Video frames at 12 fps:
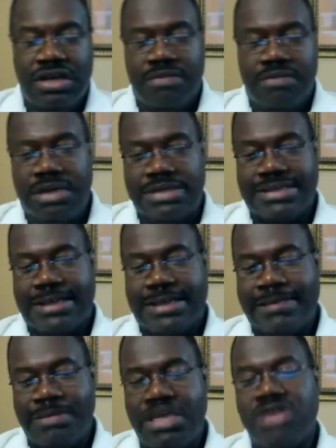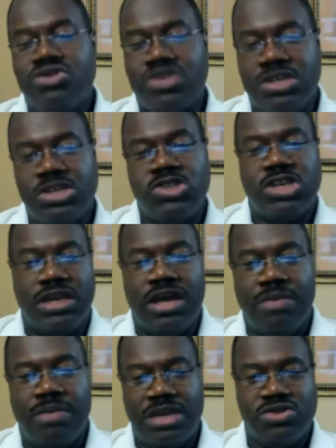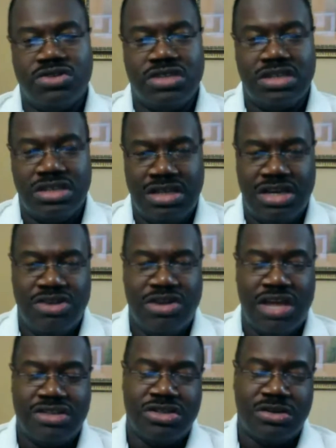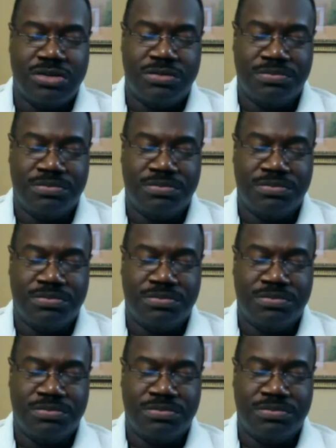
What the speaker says: But it'd be interesting to see. I'll be interested to hear that show.